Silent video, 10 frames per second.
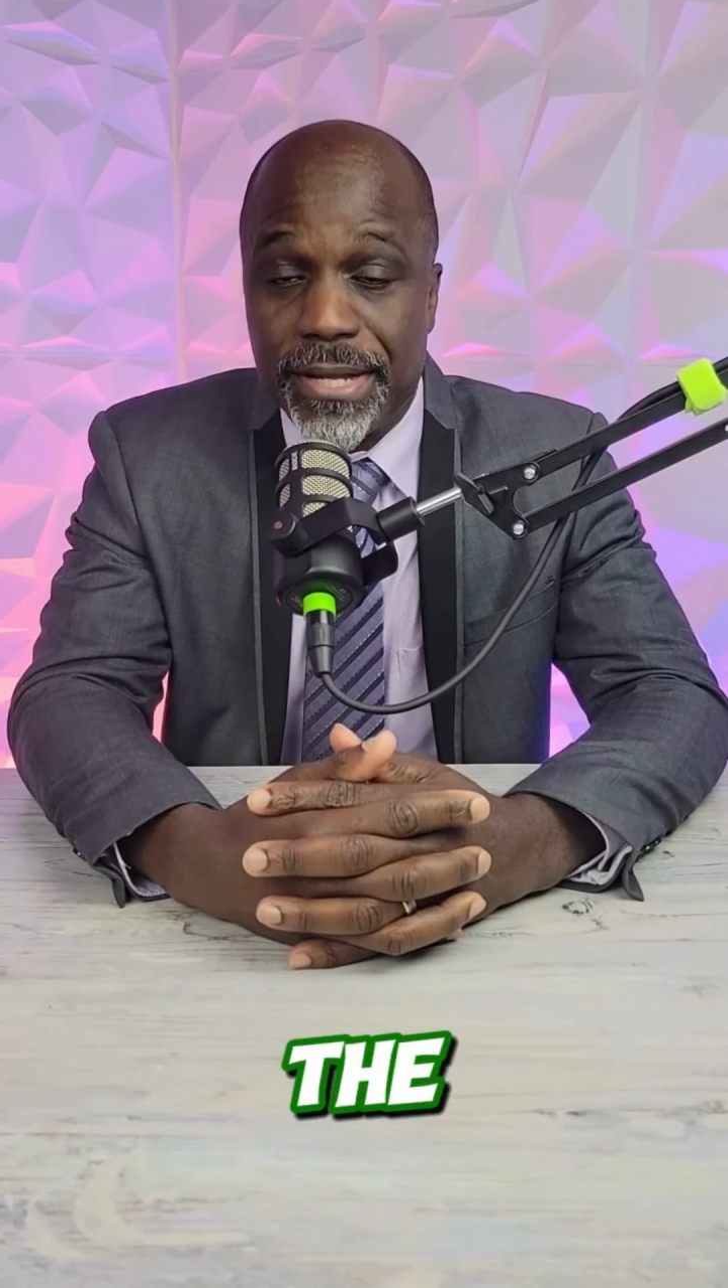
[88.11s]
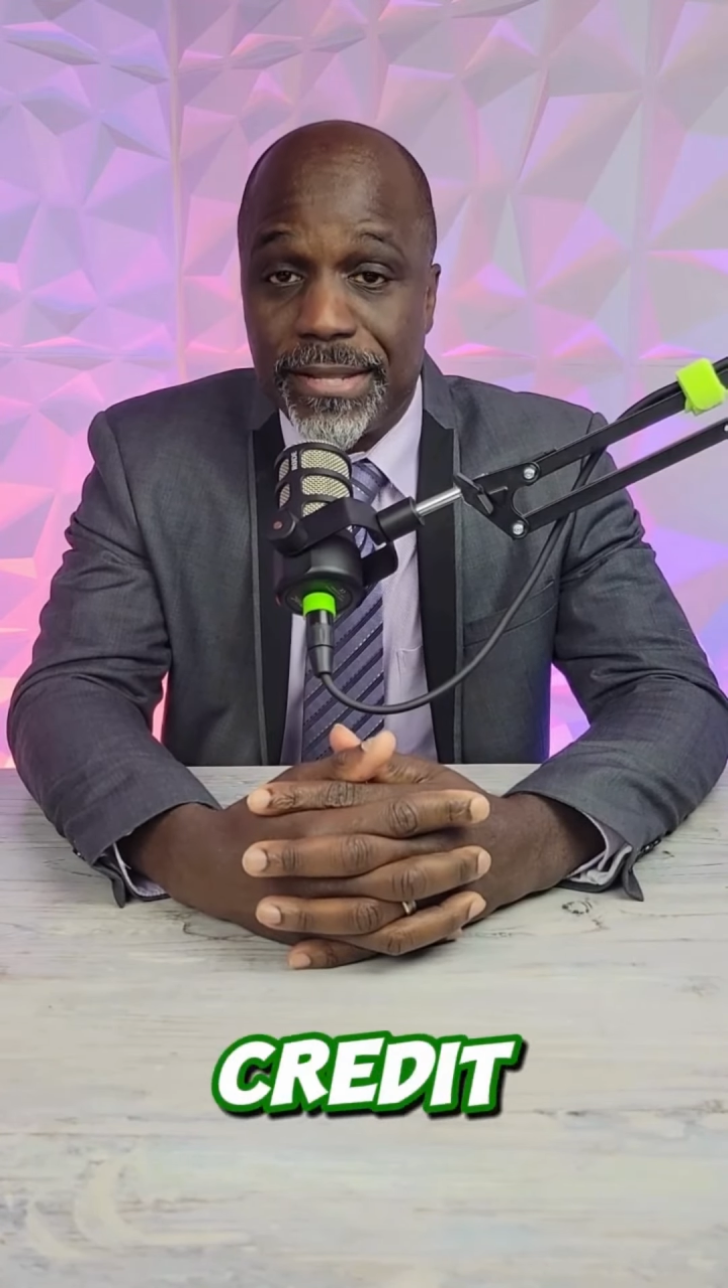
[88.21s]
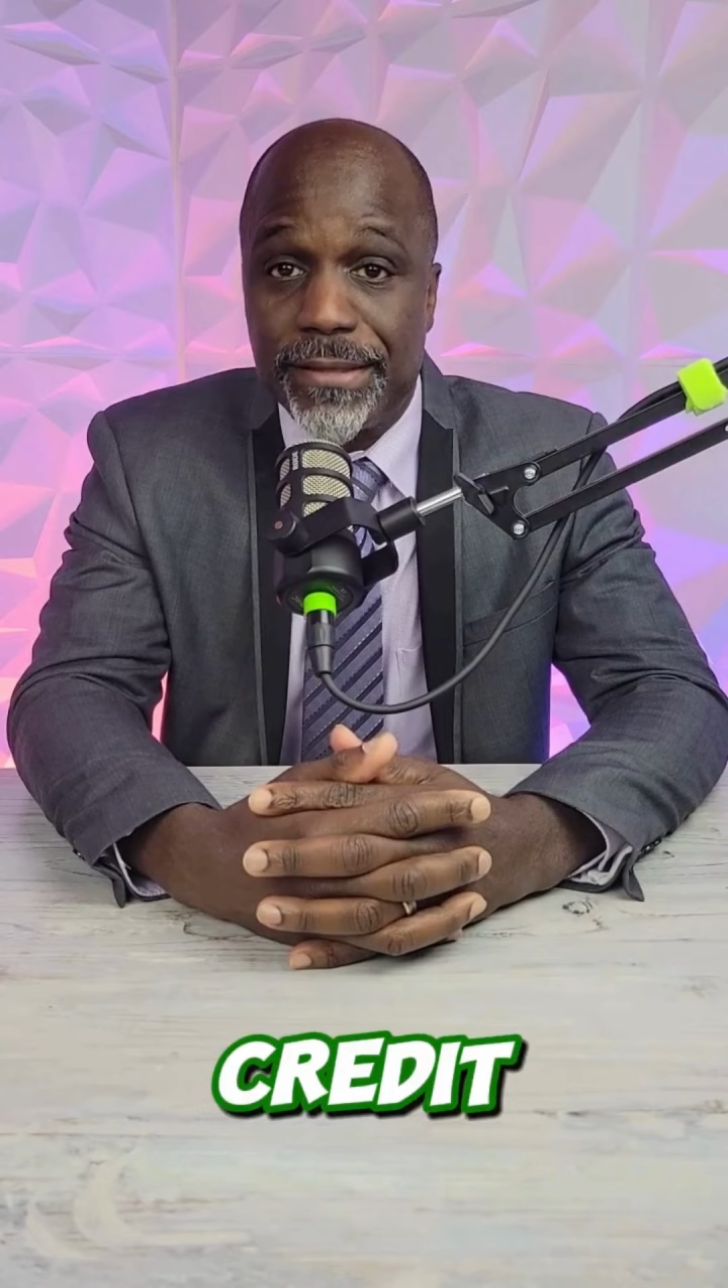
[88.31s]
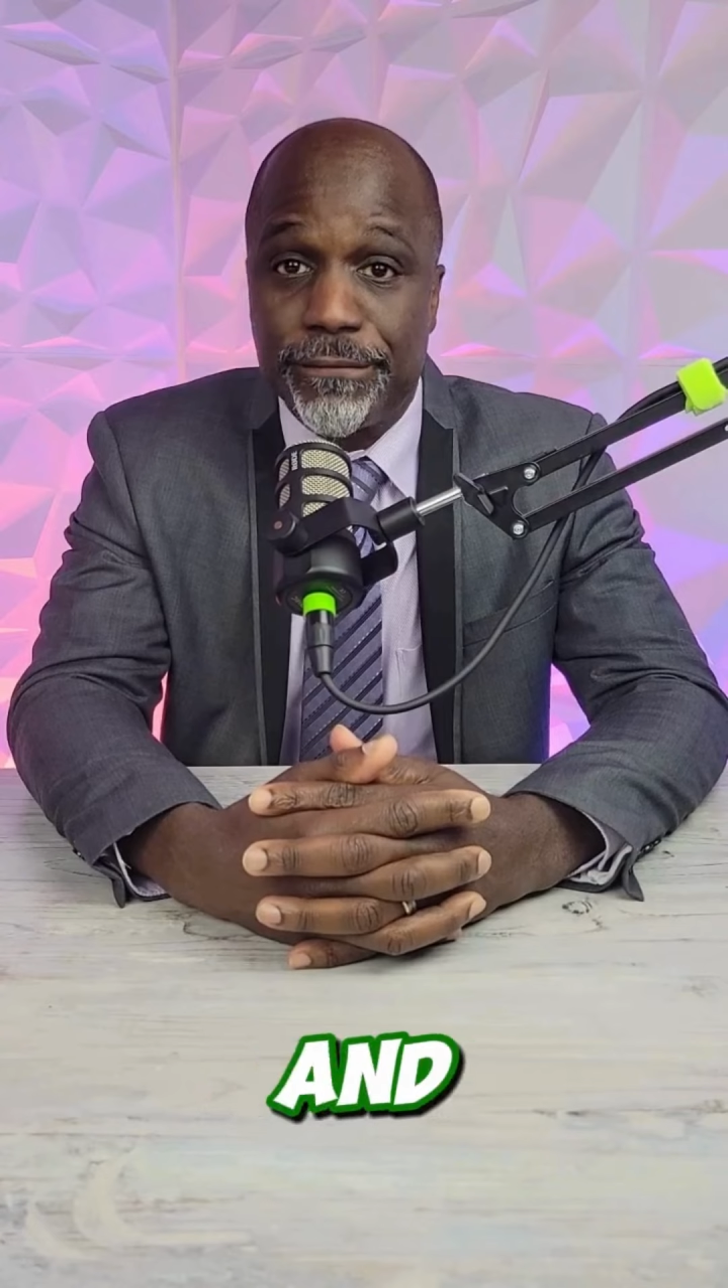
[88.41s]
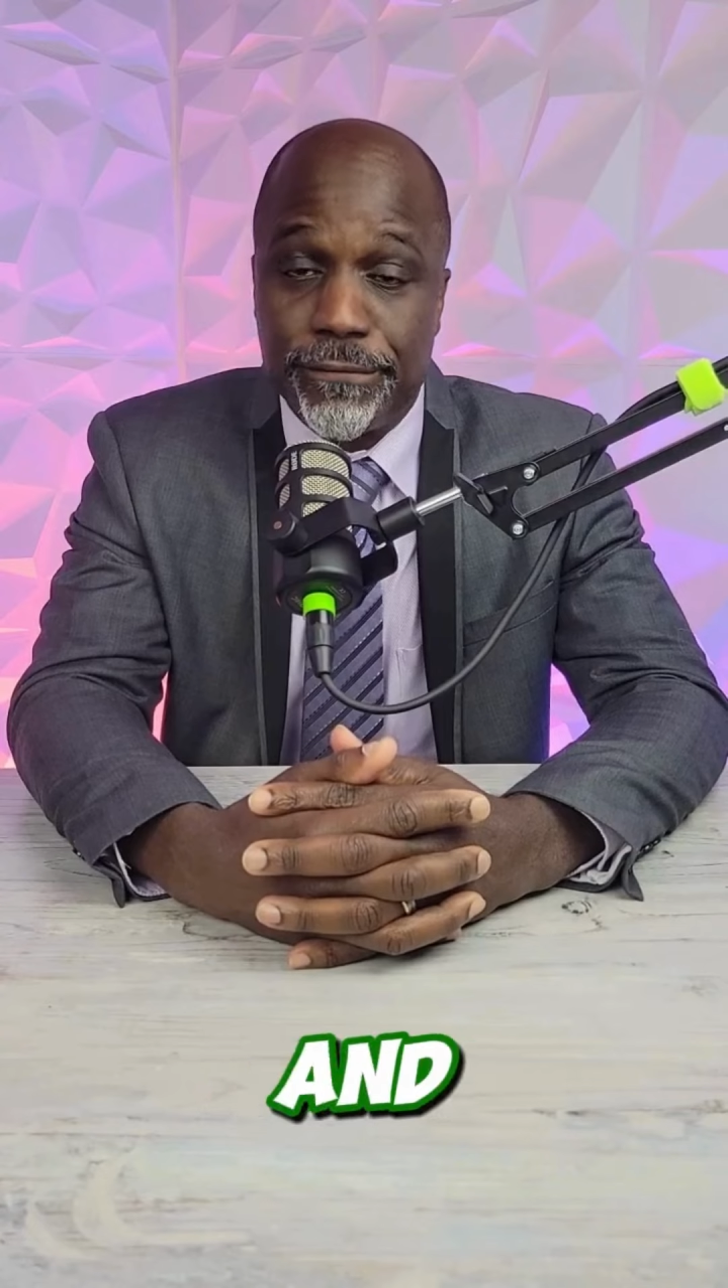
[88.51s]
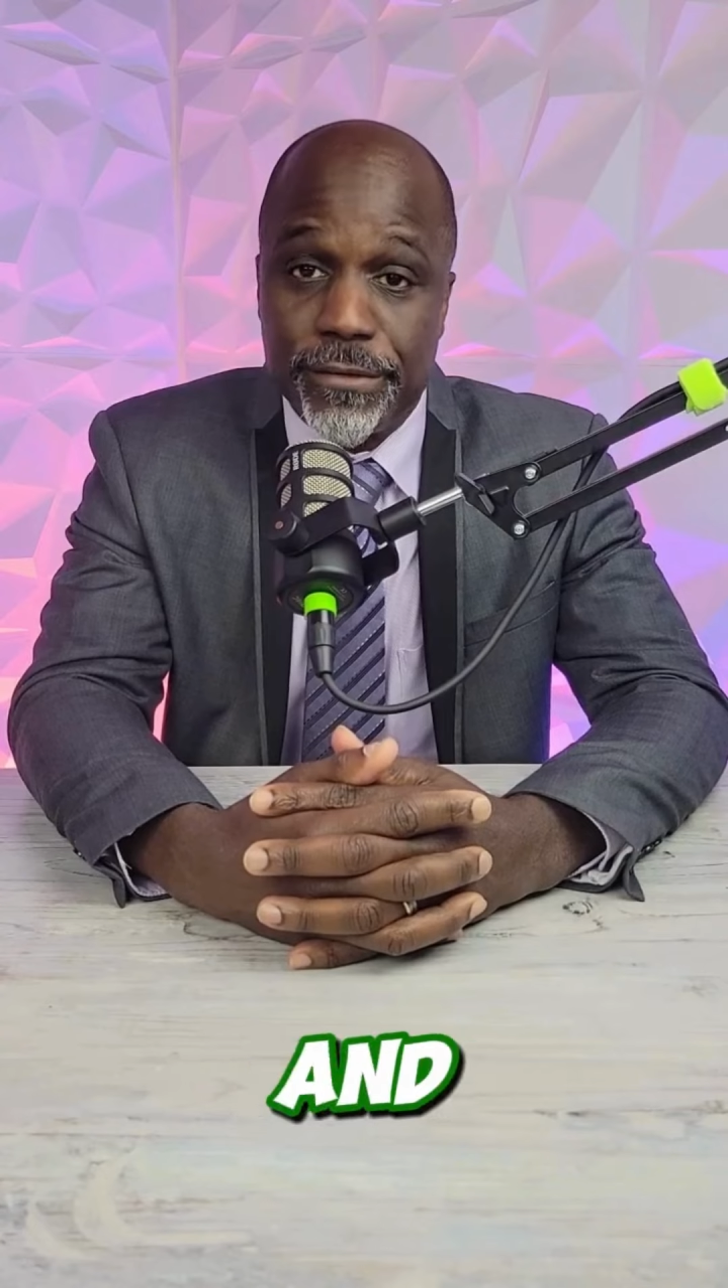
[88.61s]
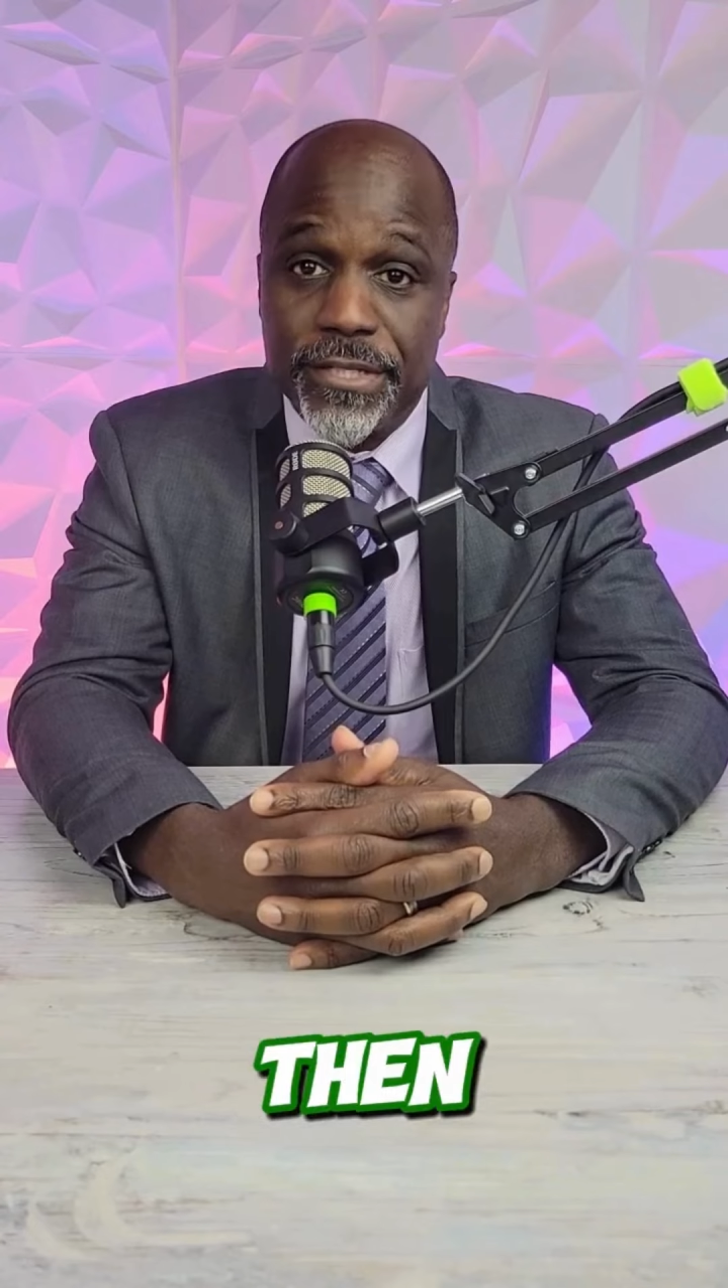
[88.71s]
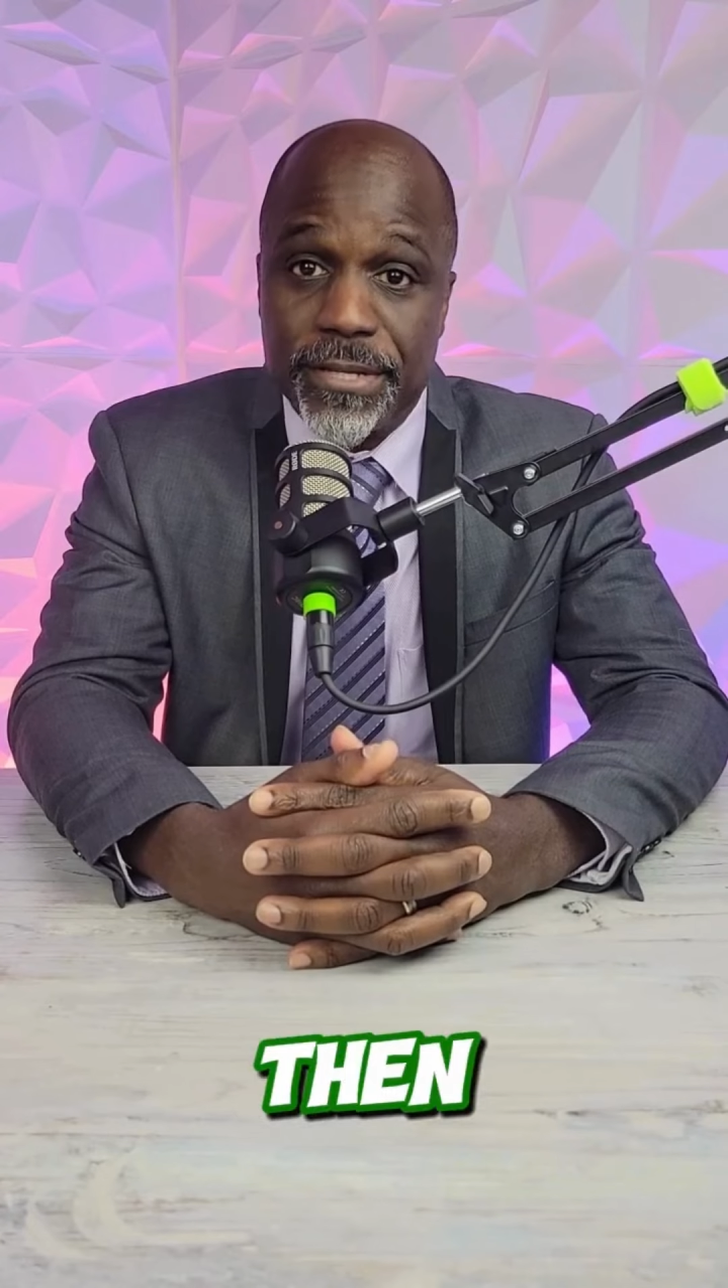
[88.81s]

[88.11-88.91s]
and then freeze